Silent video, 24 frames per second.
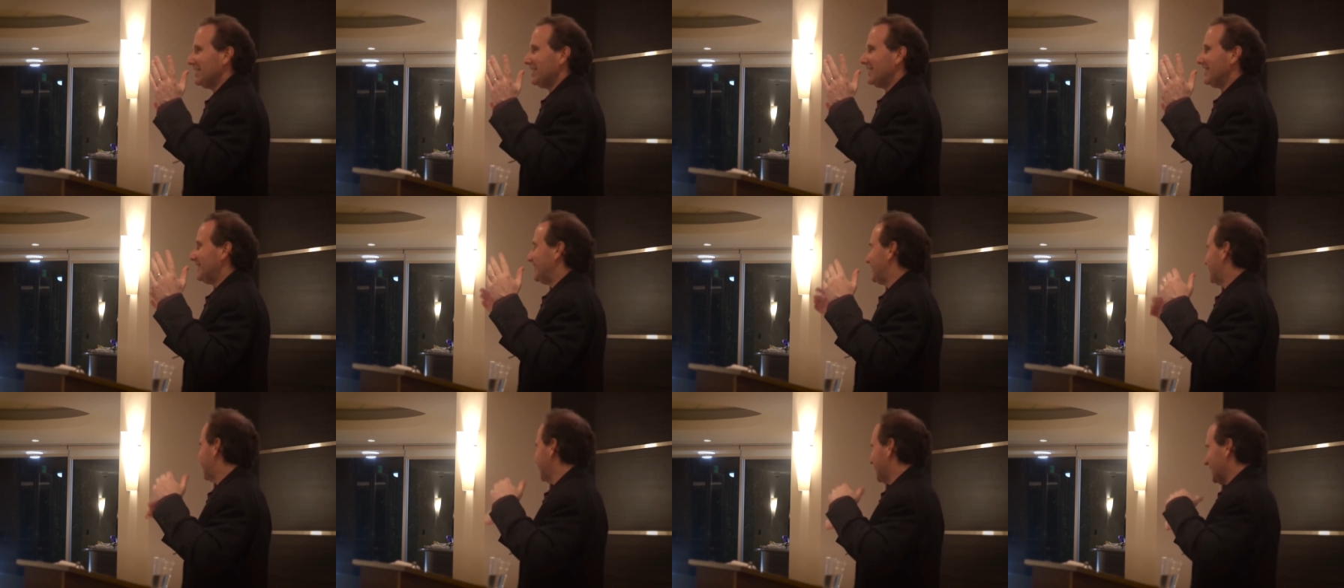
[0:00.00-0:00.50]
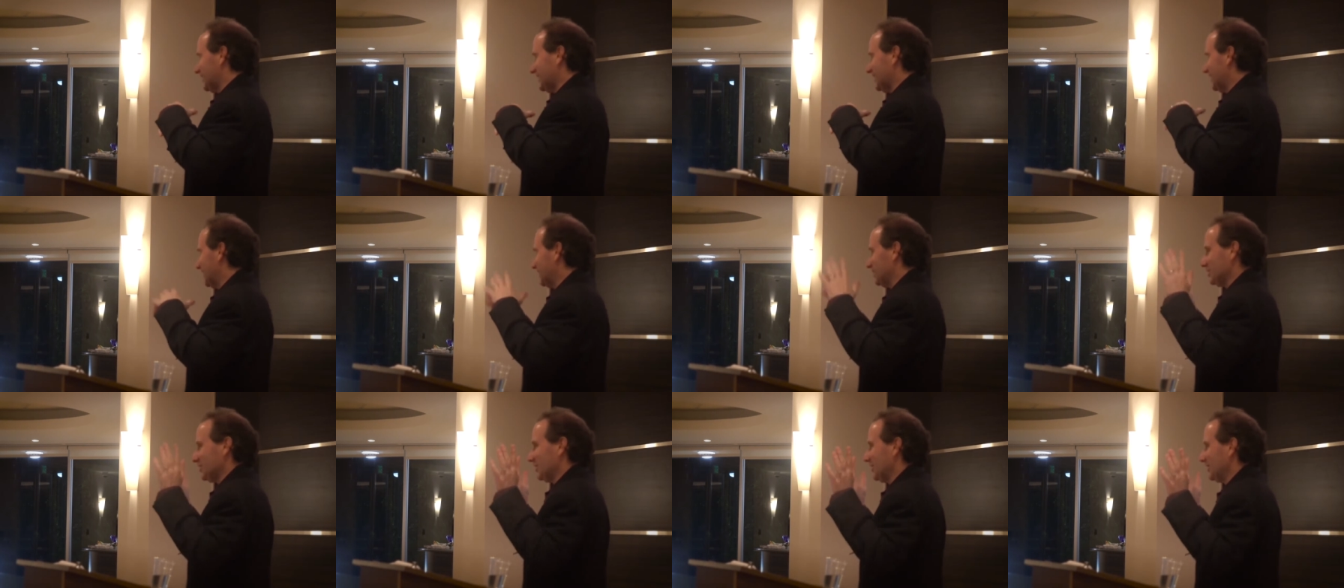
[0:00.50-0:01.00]
It's, it,
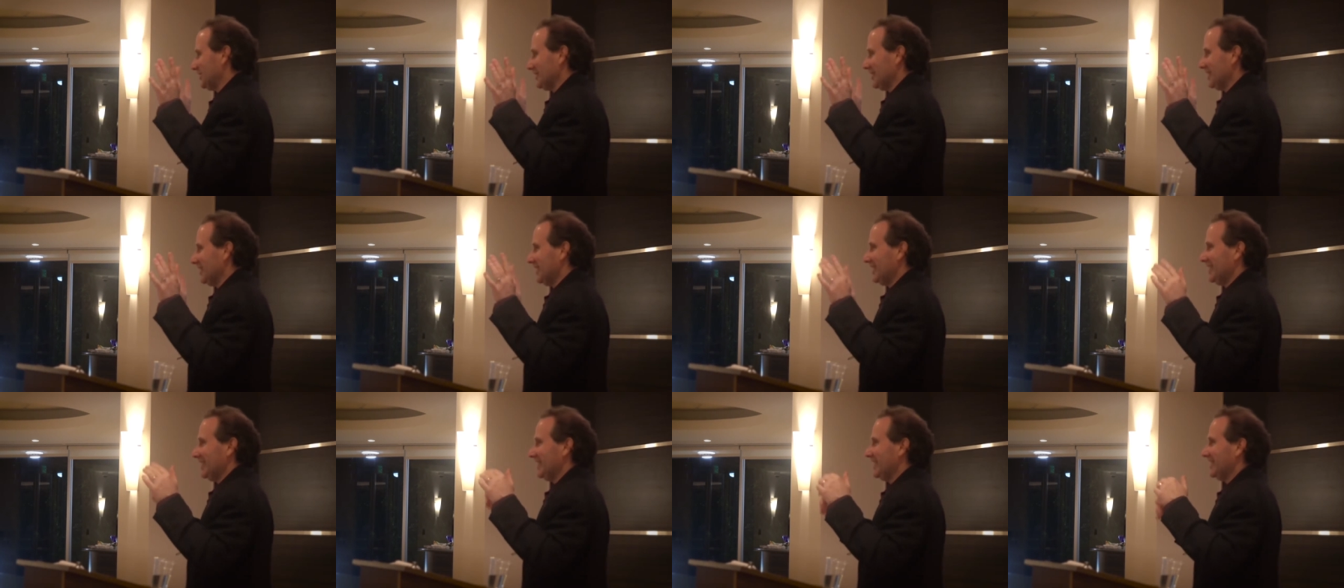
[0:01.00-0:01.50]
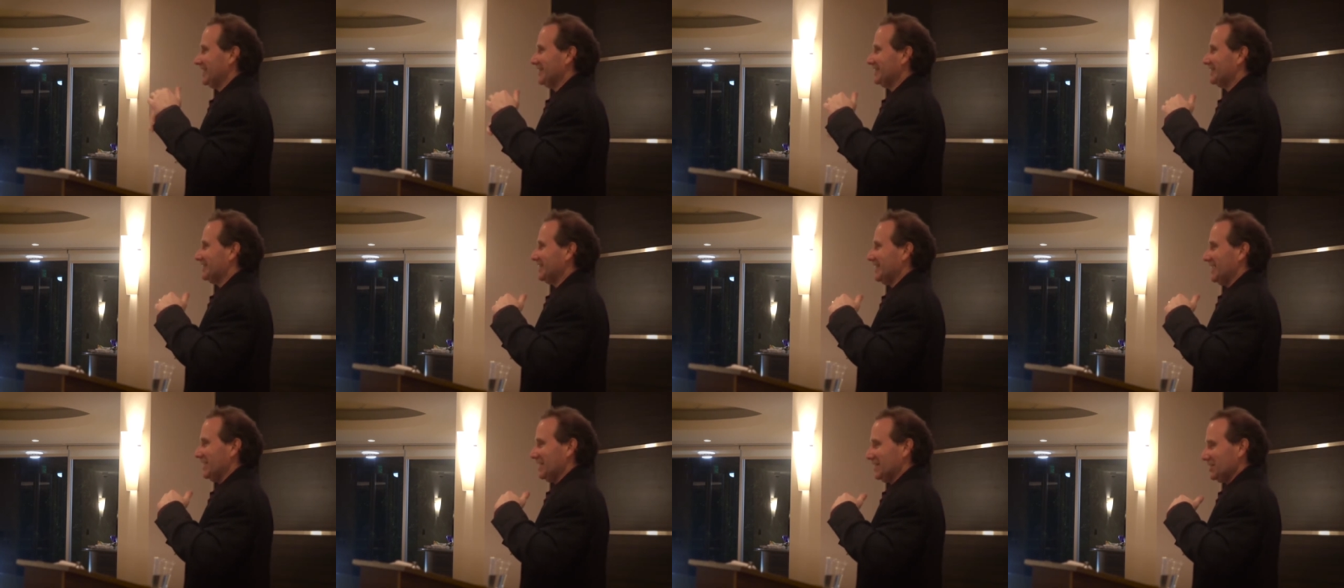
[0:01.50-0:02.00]
it, it, is,
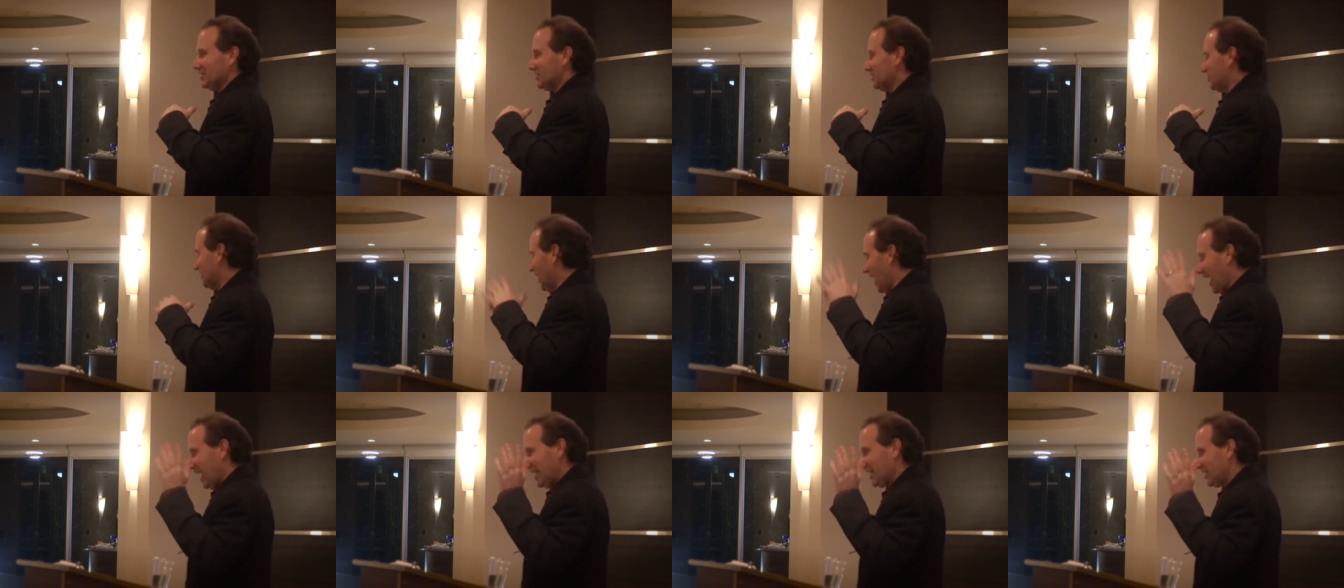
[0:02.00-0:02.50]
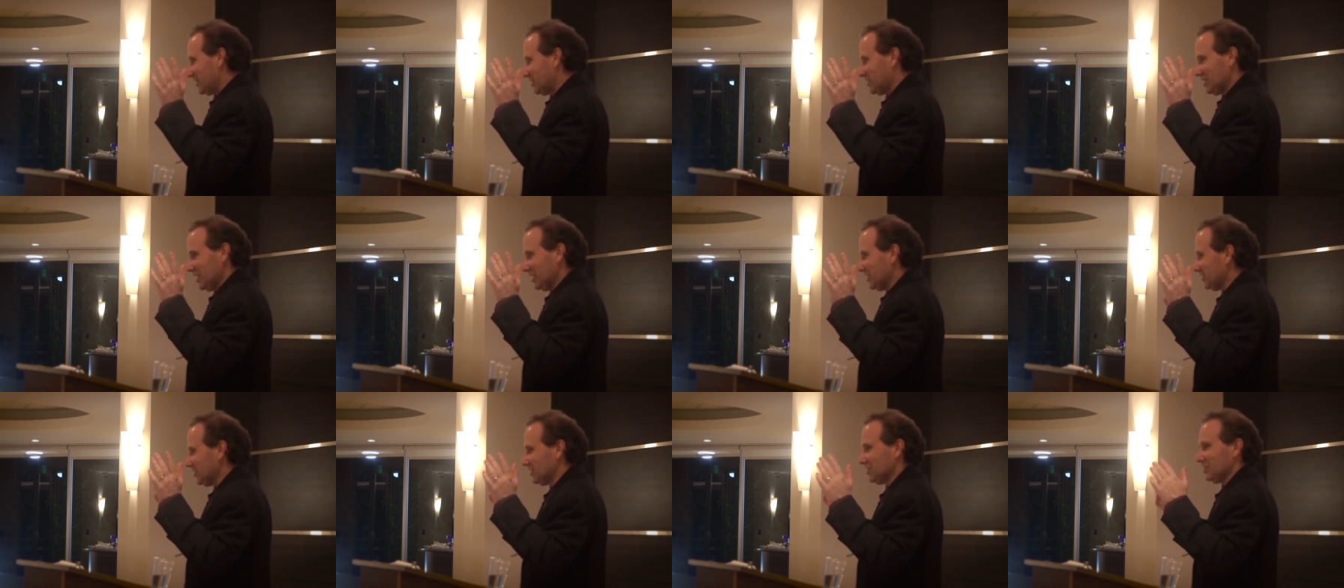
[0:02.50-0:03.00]
it is not
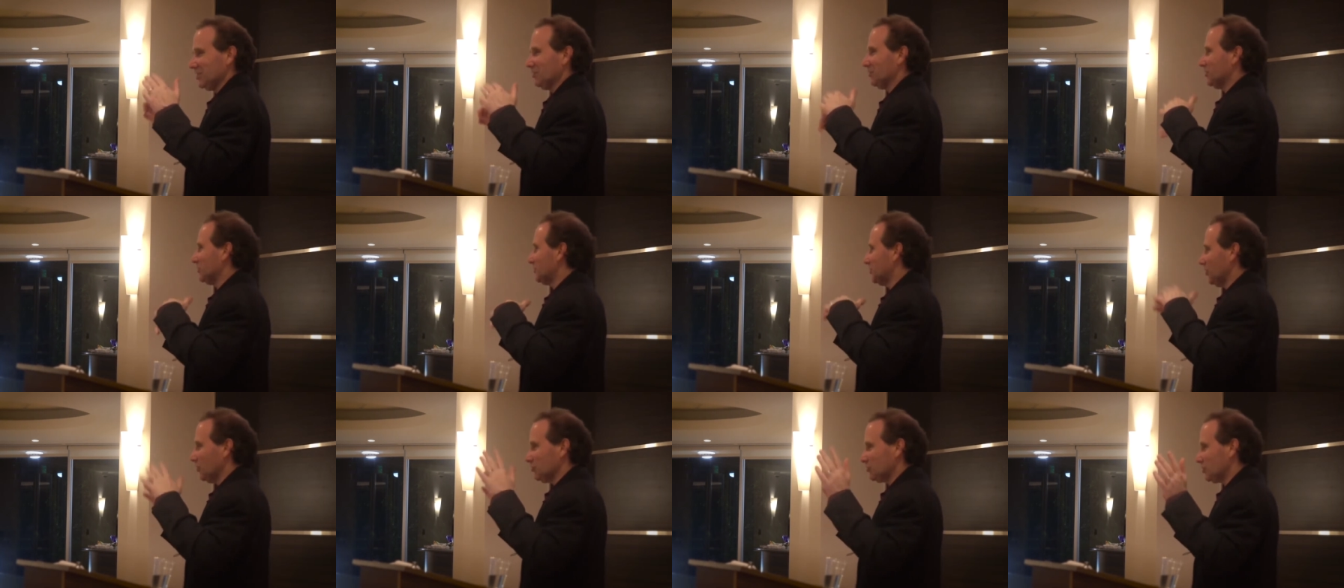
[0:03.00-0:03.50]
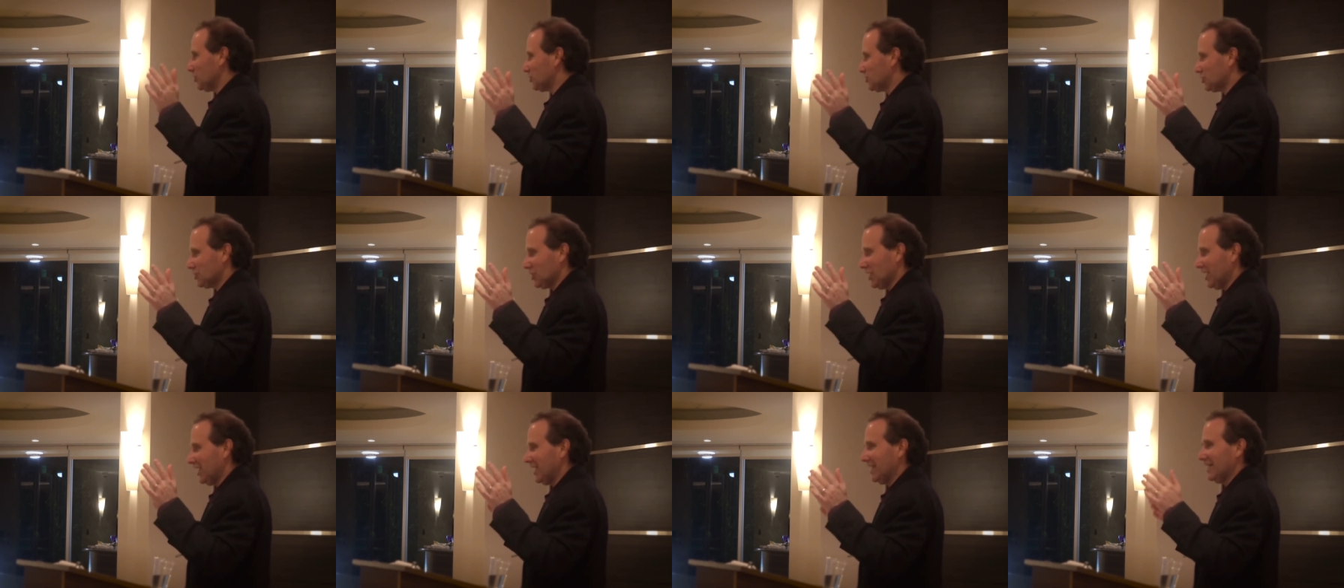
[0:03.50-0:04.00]
exist. There is no such
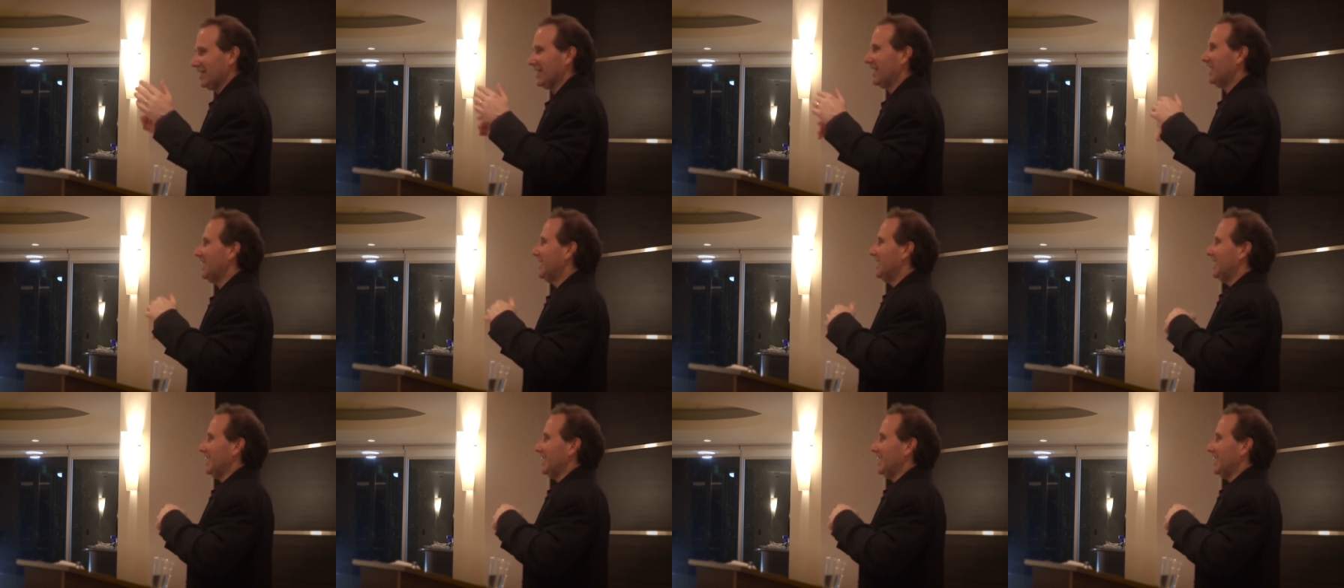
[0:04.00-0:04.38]
thing.